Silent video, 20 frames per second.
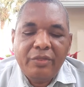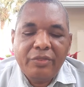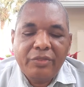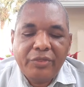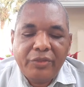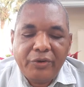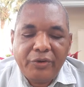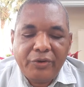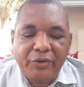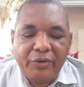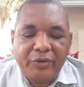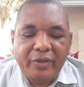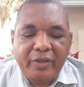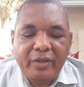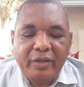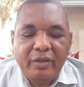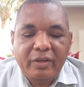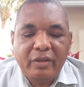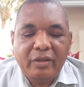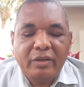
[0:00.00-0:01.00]
Third,
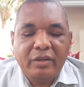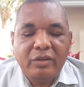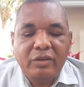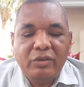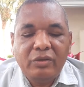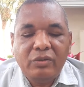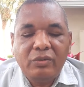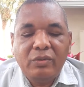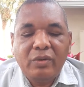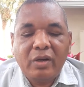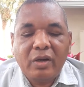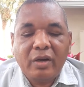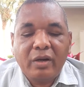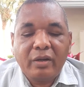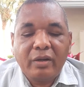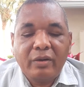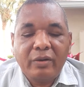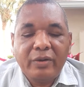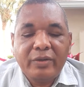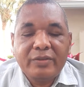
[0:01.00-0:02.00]
you are
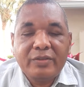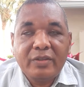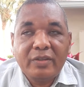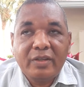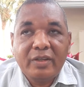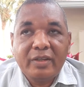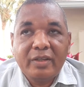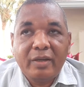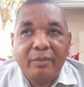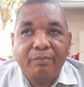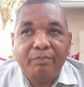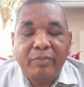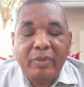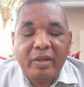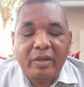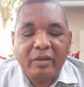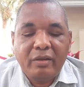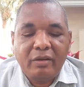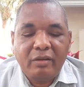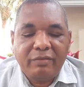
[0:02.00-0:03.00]
going to need a
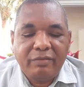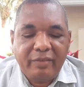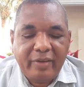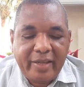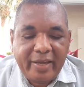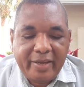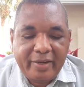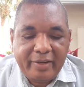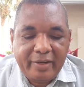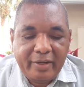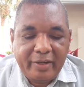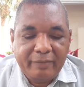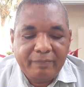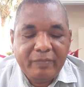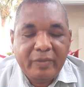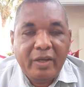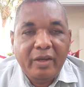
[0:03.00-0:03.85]
bill of landing.